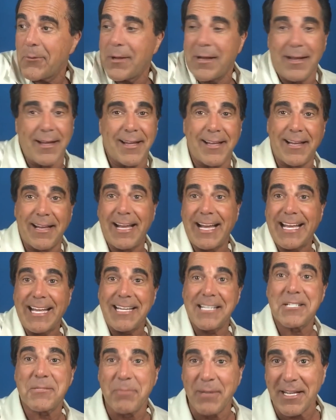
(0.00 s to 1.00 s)
Well, I
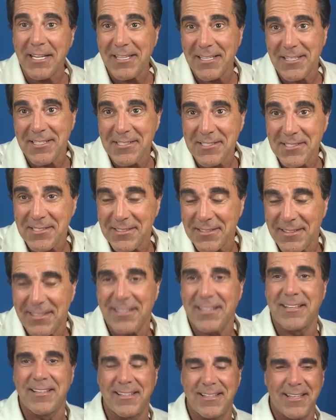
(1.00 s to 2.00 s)
got to explain this.
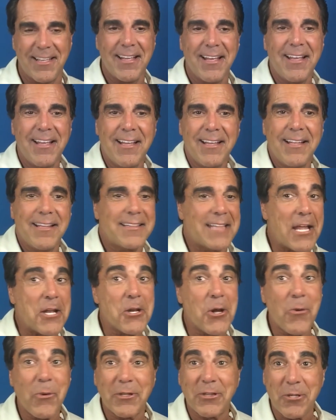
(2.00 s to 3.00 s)
They
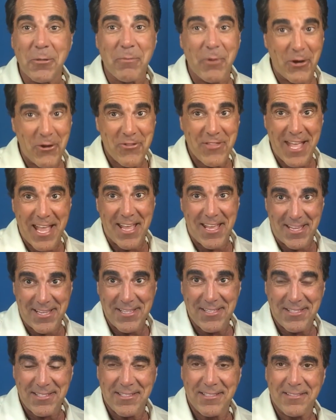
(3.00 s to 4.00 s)
know what their birthday
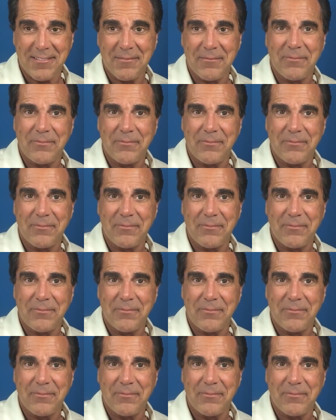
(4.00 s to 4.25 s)
is.